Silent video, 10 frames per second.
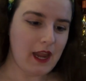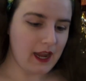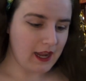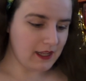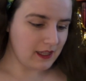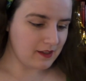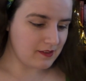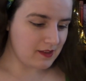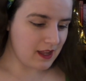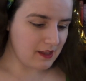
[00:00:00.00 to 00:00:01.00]
And it
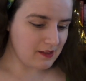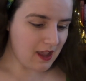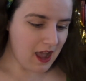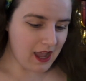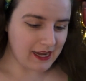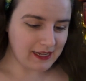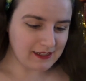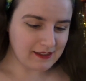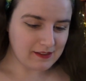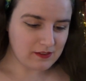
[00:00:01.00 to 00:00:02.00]
says,
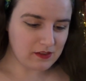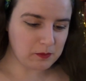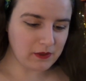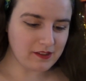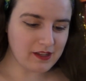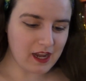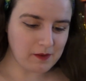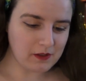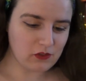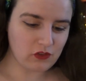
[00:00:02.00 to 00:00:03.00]
Hi,
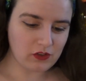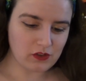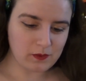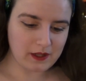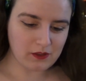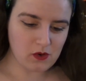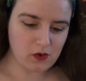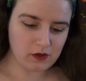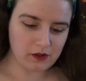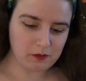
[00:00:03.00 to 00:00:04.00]
springtime is just around the
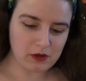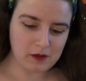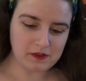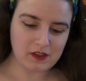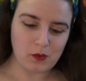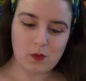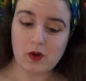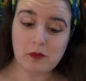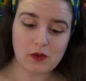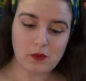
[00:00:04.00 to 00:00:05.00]
corner, promising
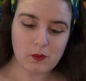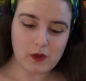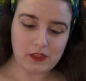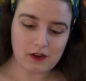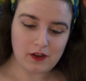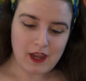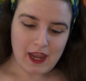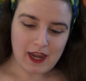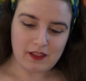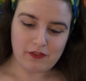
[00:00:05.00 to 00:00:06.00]
warmer weather
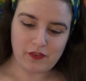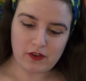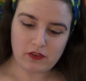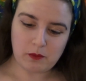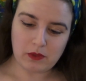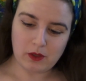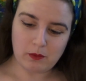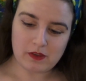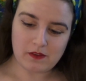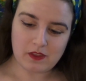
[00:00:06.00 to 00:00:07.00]
and the first
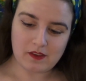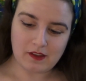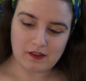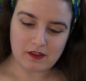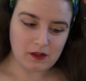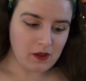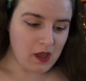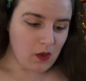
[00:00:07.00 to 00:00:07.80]
blooms of the season.